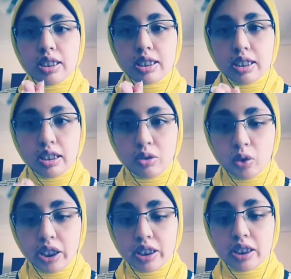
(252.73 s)

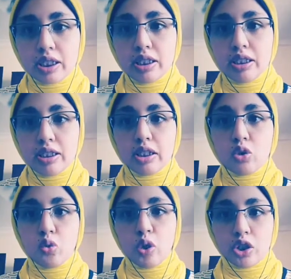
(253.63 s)
waiting till the
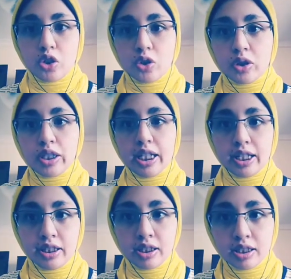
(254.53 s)
question
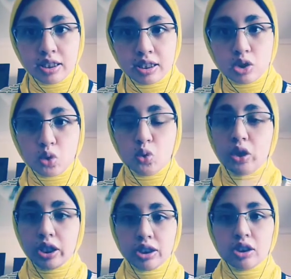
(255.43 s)
ends to
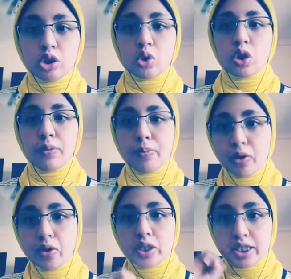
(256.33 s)
answer, so he
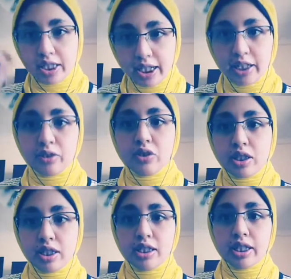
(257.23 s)
blurts out
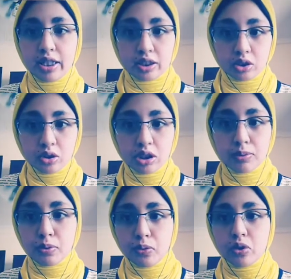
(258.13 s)
the answers
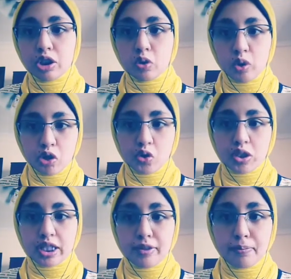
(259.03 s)
before the questions
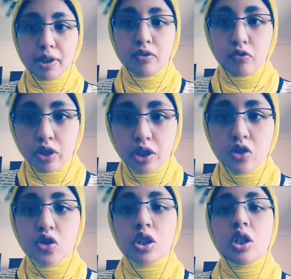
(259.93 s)
have been finished.
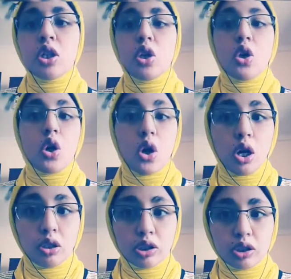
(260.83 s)

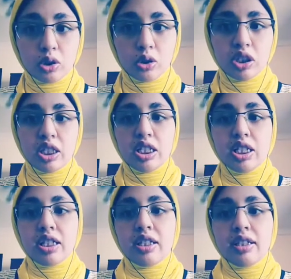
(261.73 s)
Also,
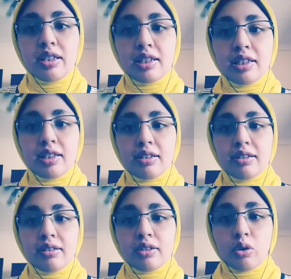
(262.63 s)
he
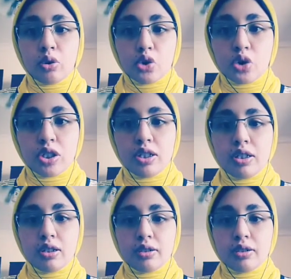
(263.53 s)
or she